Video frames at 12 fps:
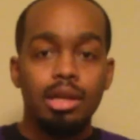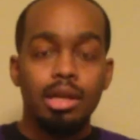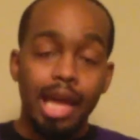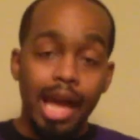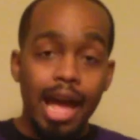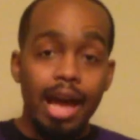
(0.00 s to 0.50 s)

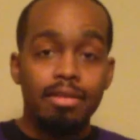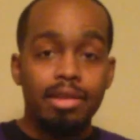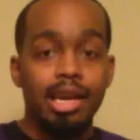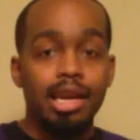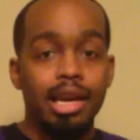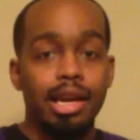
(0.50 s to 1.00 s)
They have
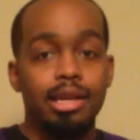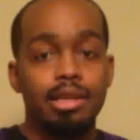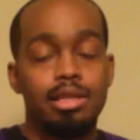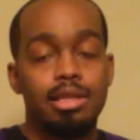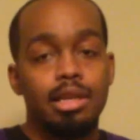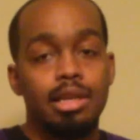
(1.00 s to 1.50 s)

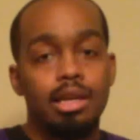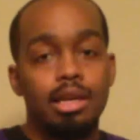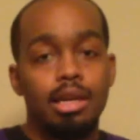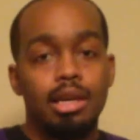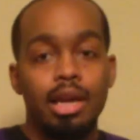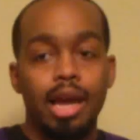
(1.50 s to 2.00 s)
kids.
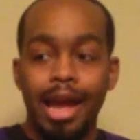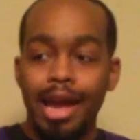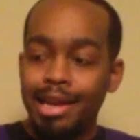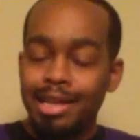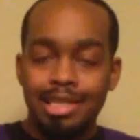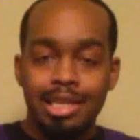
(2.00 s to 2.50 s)

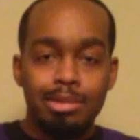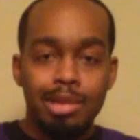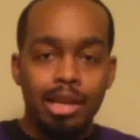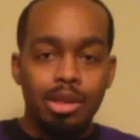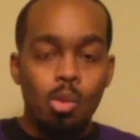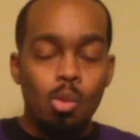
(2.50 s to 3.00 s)
And it seems
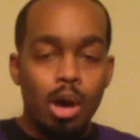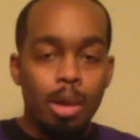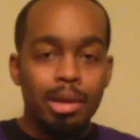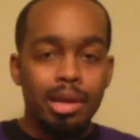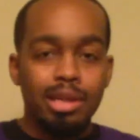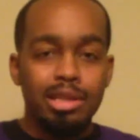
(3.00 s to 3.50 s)
like the
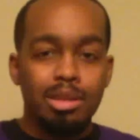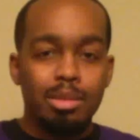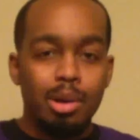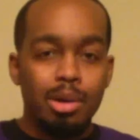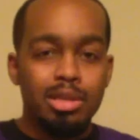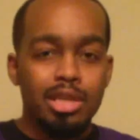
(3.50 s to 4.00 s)
woman is the
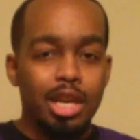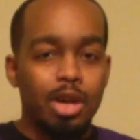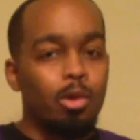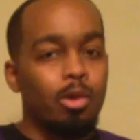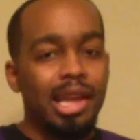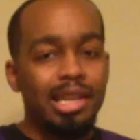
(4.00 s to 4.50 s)
person in a
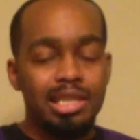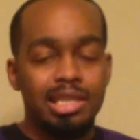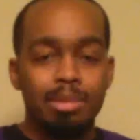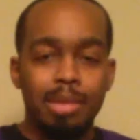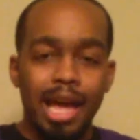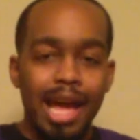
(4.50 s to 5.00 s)

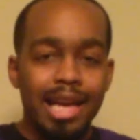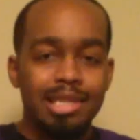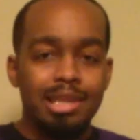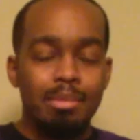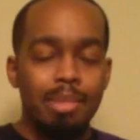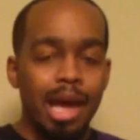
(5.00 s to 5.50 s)
relationship that has
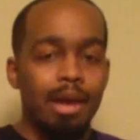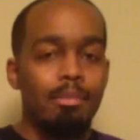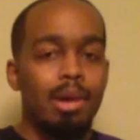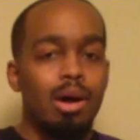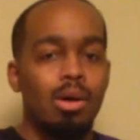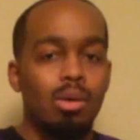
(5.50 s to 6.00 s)
the
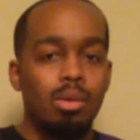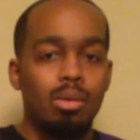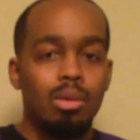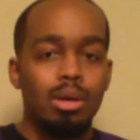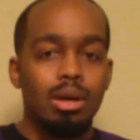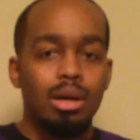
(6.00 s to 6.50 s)
backbone.
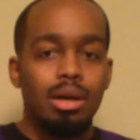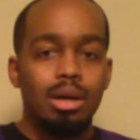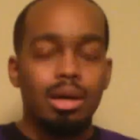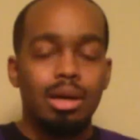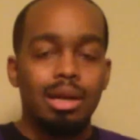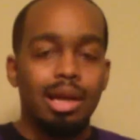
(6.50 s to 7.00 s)

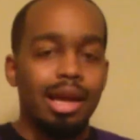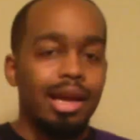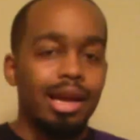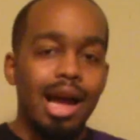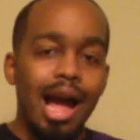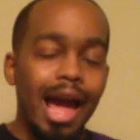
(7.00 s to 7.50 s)
Like,
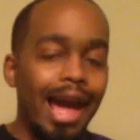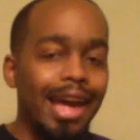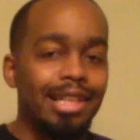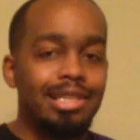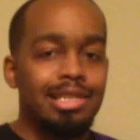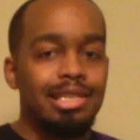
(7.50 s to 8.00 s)
I
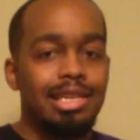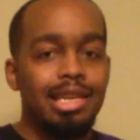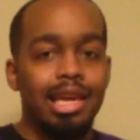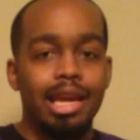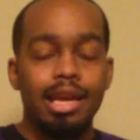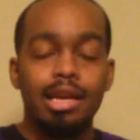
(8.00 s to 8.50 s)
hate to see
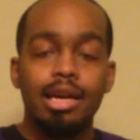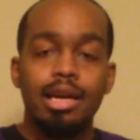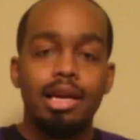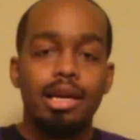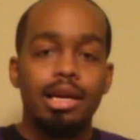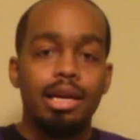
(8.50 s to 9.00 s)
that.
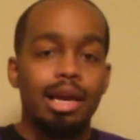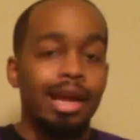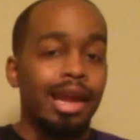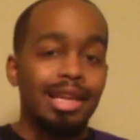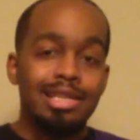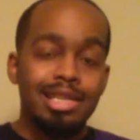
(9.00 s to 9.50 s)
And
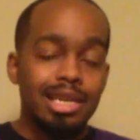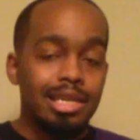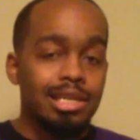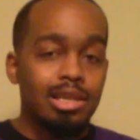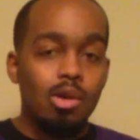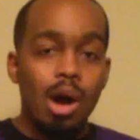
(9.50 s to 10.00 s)
I see it
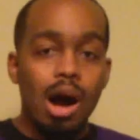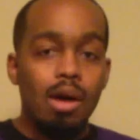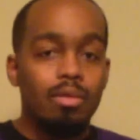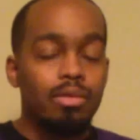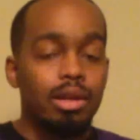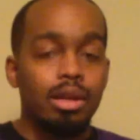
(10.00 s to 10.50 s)
so
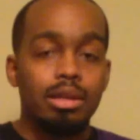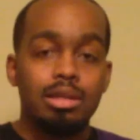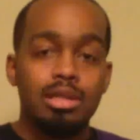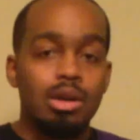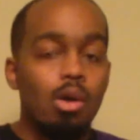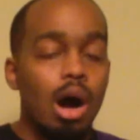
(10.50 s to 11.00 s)
often
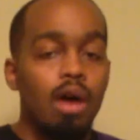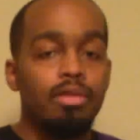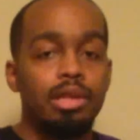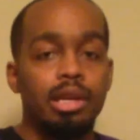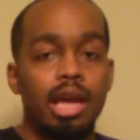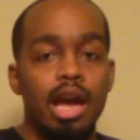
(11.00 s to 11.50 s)

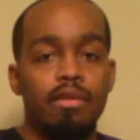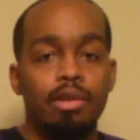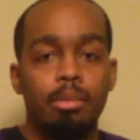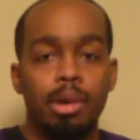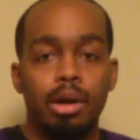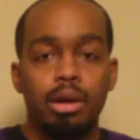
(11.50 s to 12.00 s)
in the
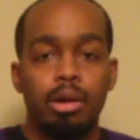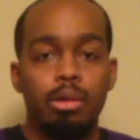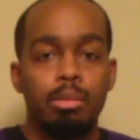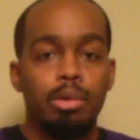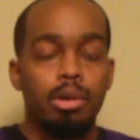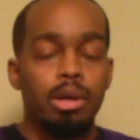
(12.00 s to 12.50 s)
African American
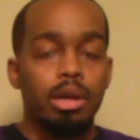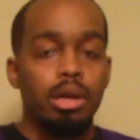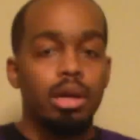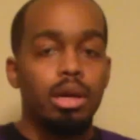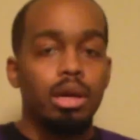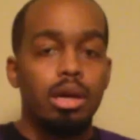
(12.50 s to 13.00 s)
community.
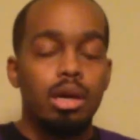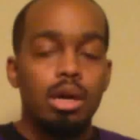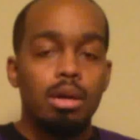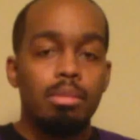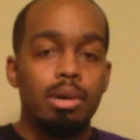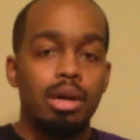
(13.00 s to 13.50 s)

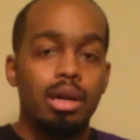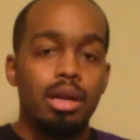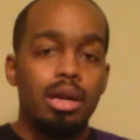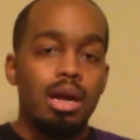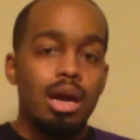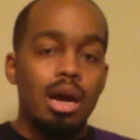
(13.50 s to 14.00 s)
But
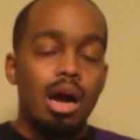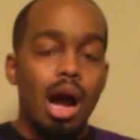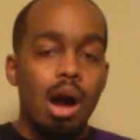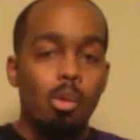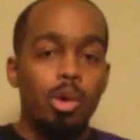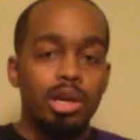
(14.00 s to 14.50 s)

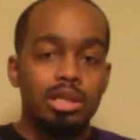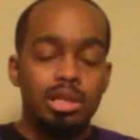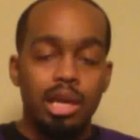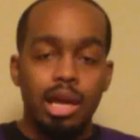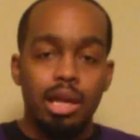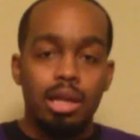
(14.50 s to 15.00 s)
I wish
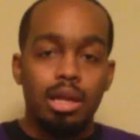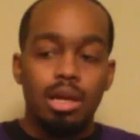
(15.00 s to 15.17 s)
that,